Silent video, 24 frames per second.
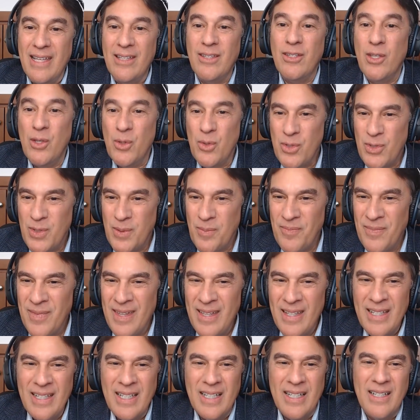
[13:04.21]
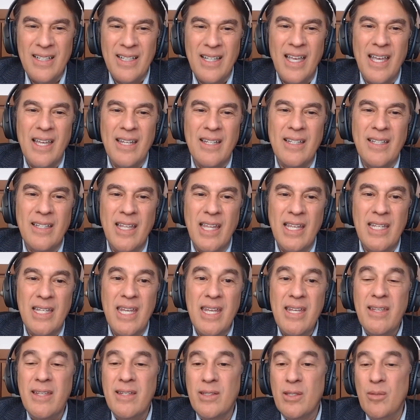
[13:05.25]
end use, and they
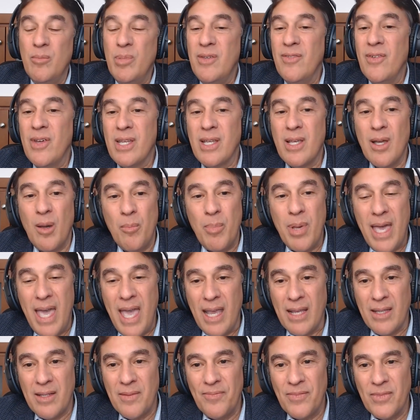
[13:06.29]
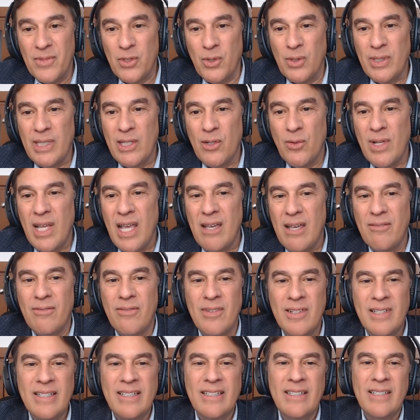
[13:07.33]
need it to be very compact. So they don't
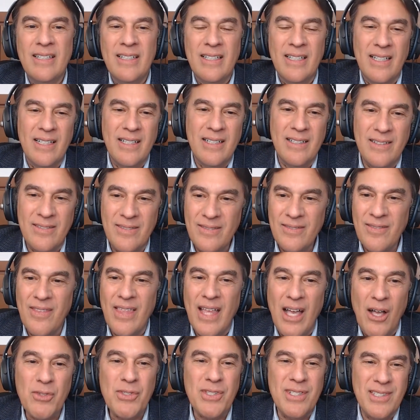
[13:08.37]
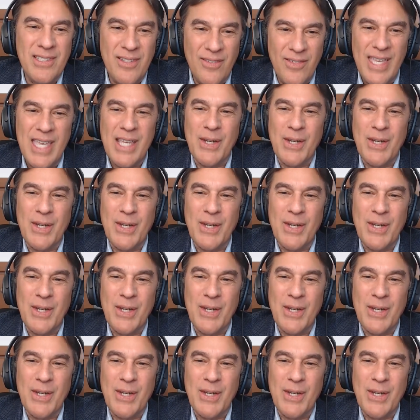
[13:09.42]
have thousands of